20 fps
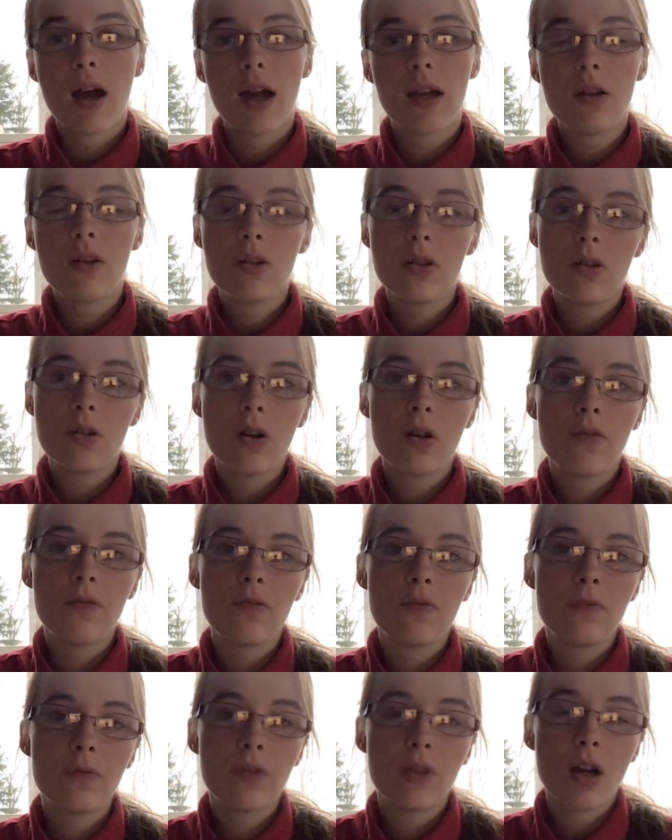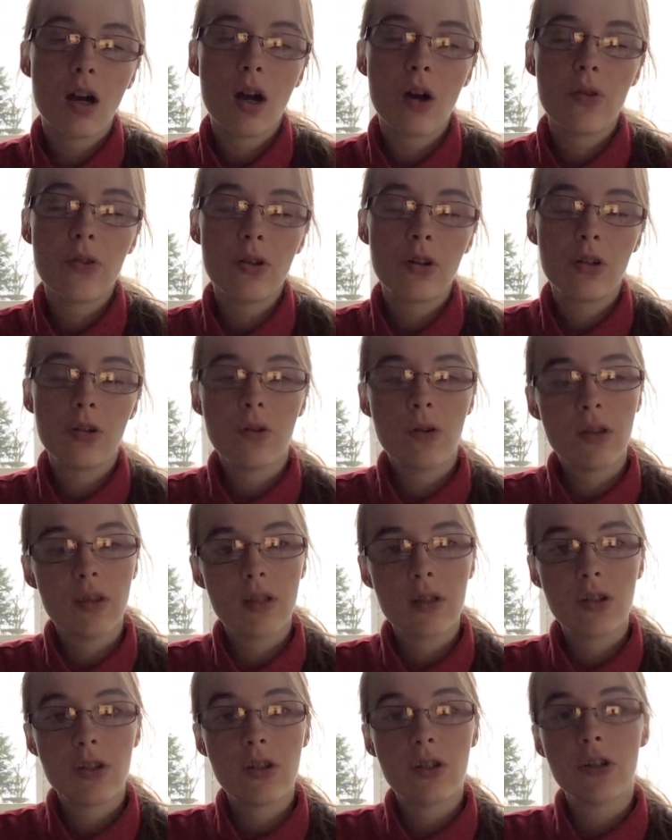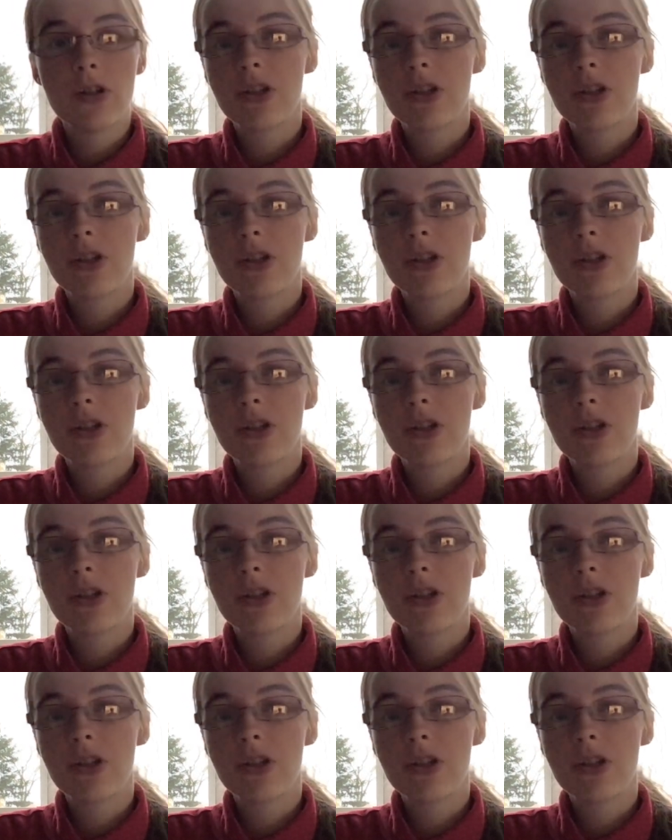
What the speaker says: don't know if how they're doing this year.